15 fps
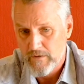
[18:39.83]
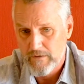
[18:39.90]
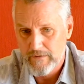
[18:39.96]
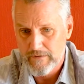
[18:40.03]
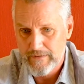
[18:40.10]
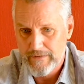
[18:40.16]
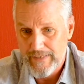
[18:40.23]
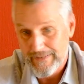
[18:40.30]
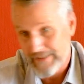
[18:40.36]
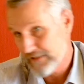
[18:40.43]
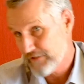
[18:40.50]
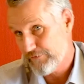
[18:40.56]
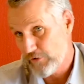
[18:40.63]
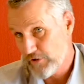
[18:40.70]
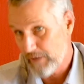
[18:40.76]
and
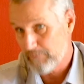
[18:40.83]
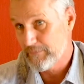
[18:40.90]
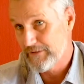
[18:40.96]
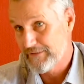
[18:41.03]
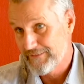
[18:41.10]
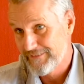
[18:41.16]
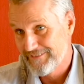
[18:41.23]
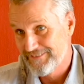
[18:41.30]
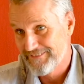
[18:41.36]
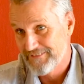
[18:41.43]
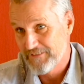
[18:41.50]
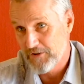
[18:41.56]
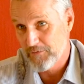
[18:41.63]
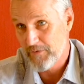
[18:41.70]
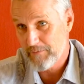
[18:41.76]
there's a phone number
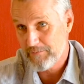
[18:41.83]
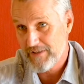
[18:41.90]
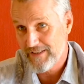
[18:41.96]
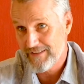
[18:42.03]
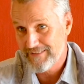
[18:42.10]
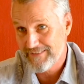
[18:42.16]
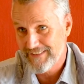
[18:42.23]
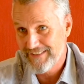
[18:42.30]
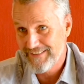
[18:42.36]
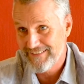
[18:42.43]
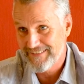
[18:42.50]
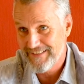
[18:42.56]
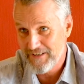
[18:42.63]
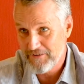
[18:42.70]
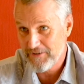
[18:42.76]
on the website
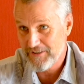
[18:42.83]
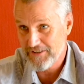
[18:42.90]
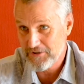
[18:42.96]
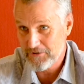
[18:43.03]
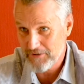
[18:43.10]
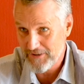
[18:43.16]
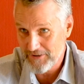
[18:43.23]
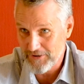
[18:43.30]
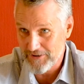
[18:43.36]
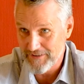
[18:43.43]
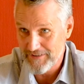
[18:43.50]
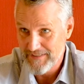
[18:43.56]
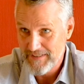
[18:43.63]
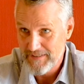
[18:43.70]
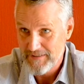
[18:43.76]
and anywhere else you want to look.
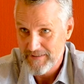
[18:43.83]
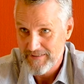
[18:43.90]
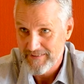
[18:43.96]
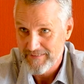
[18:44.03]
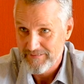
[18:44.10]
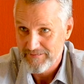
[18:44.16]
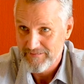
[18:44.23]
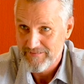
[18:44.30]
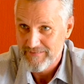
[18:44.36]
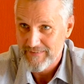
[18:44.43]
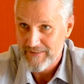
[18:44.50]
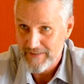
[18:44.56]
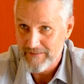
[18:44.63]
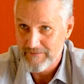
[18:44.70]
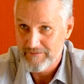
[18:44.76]

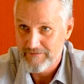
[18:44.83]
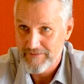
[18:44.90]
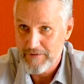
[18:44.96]
Fantastic.